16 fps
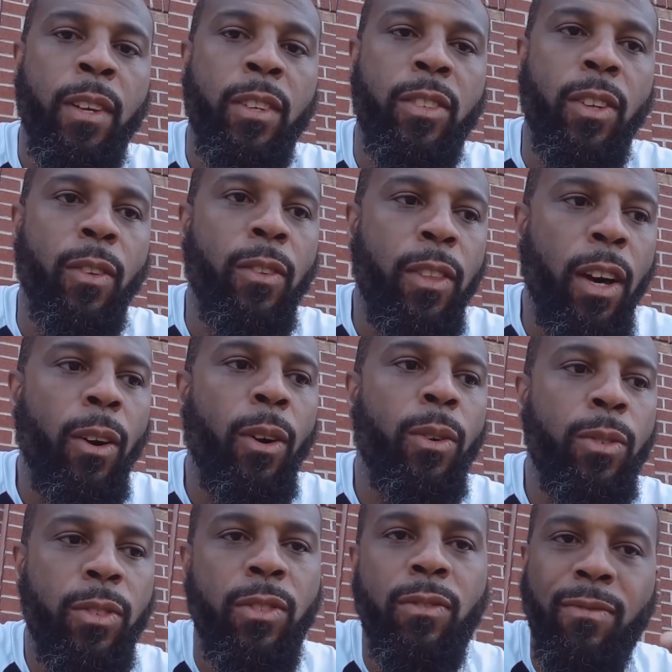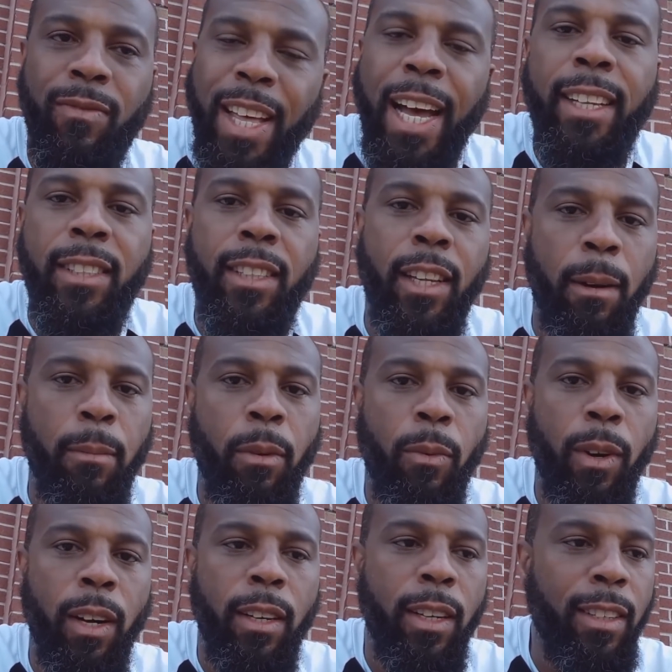So that's number
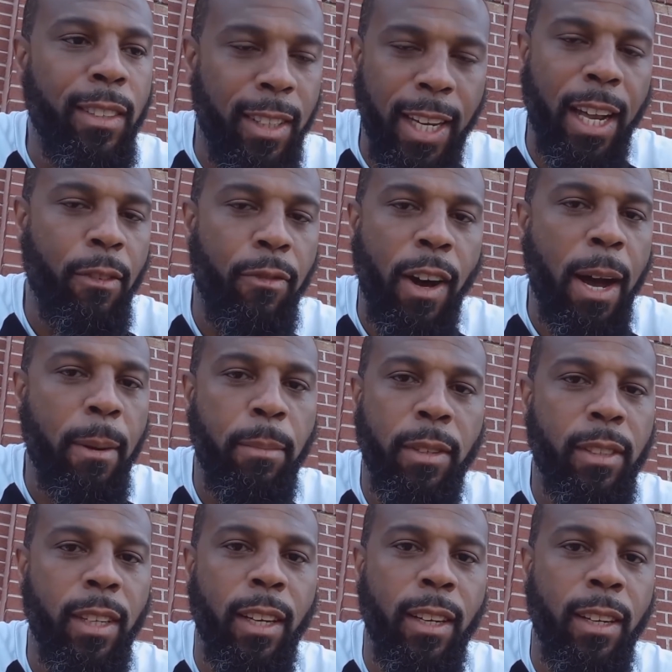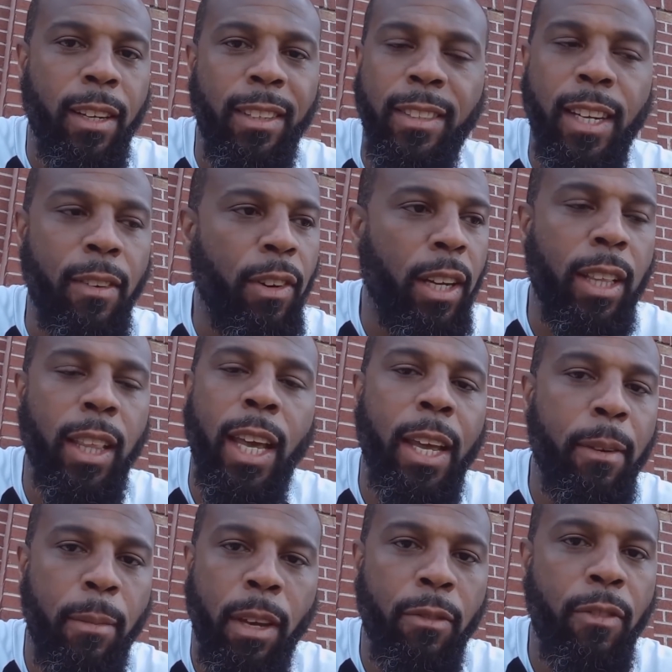one. He's not a 5%er. He's never
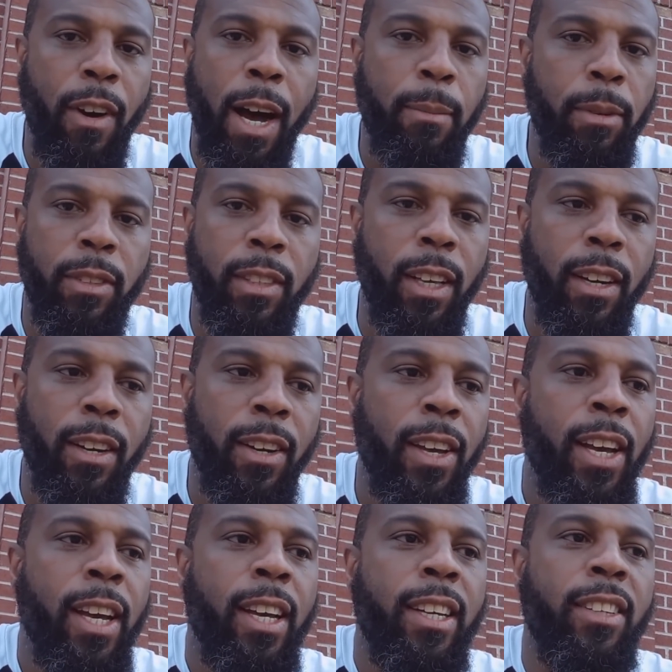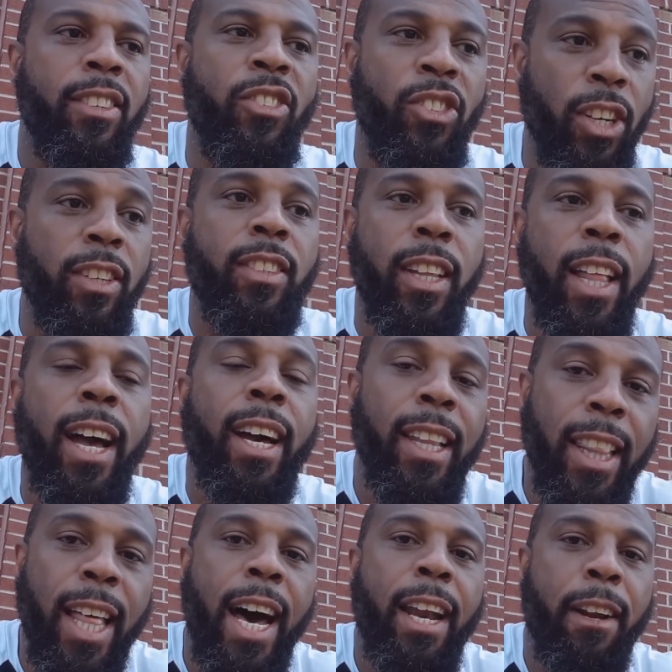claimed to be a 5%er. Just like
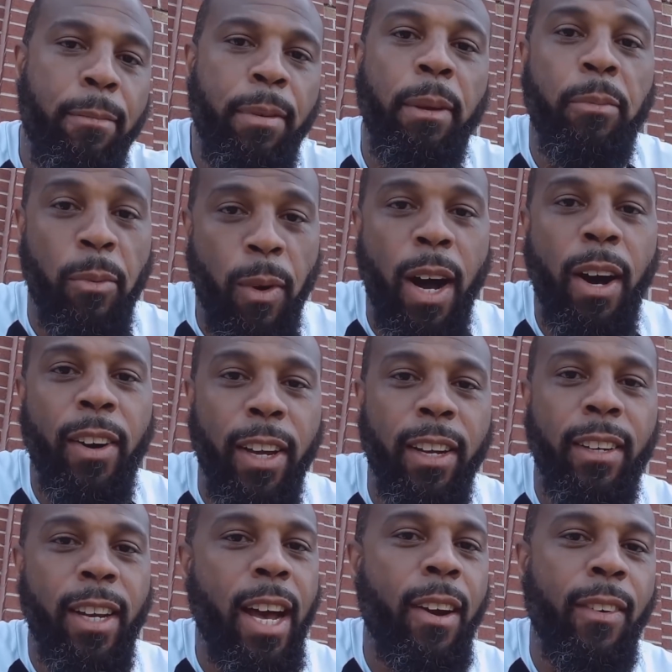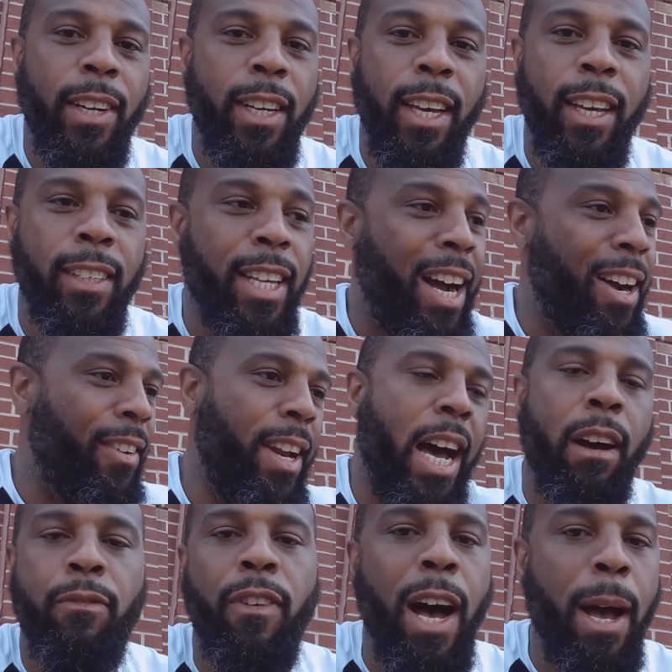a lot of people out here nowadays are
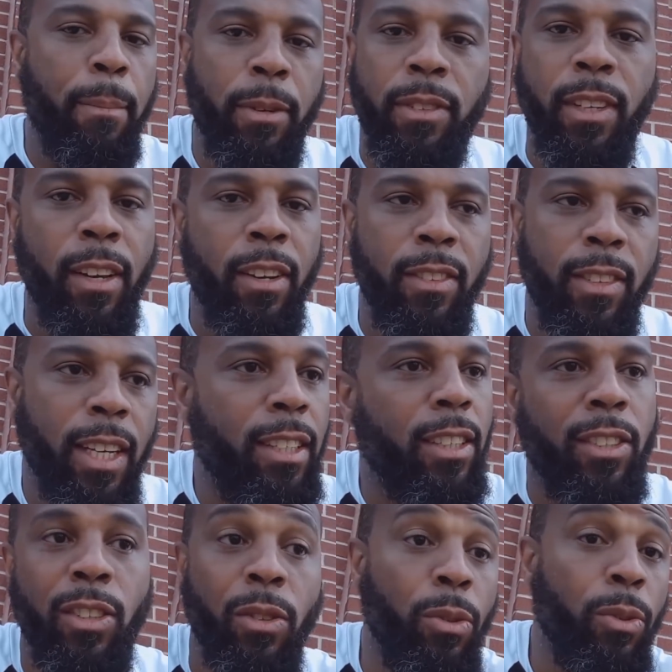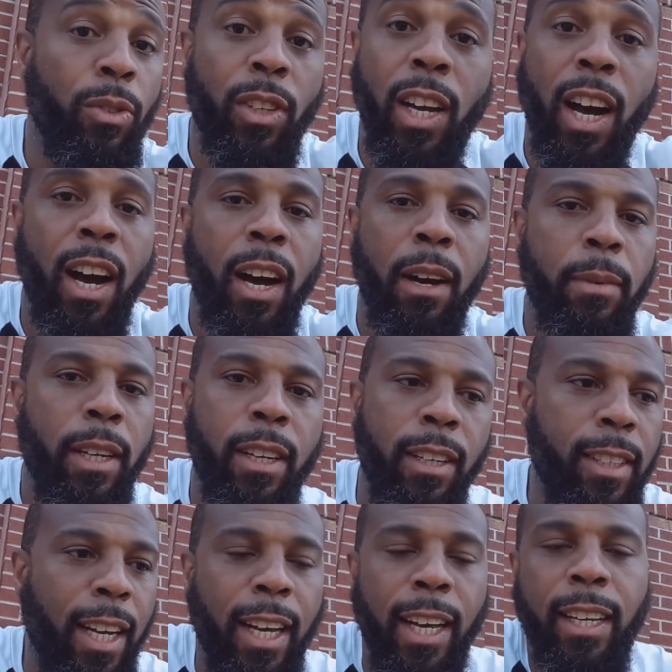not 5%ers. They just use God
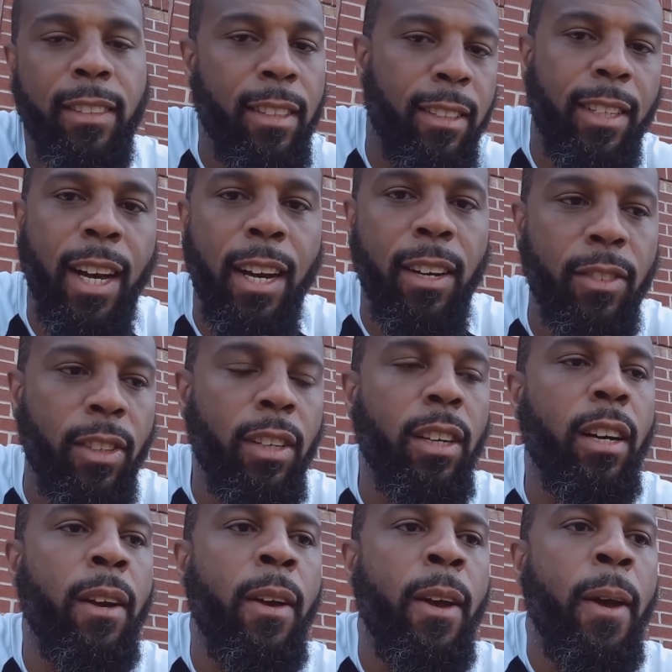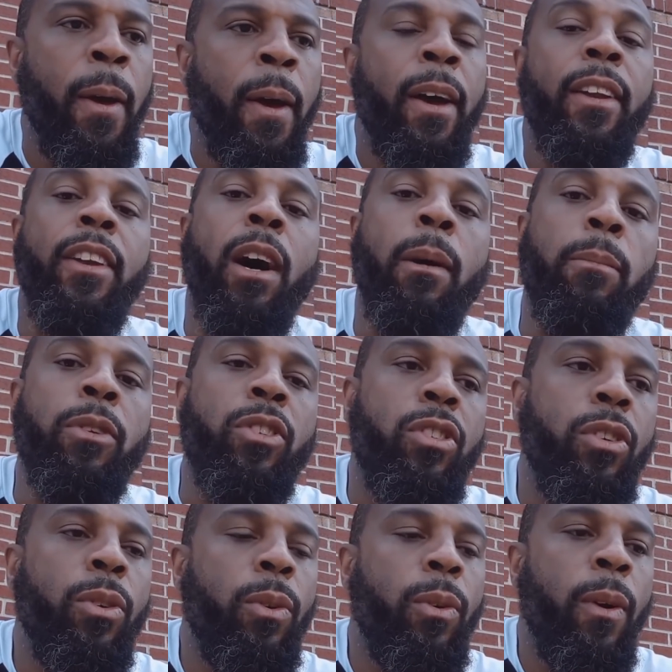because I guess it sounds good. Number
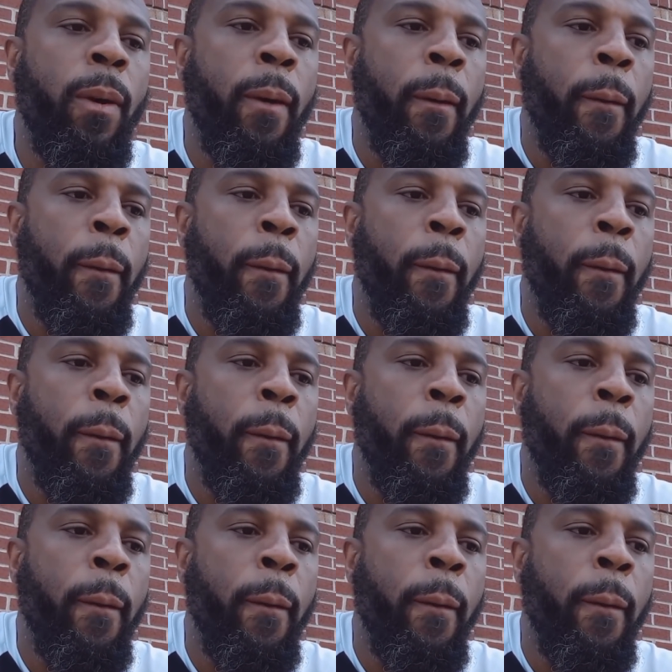two,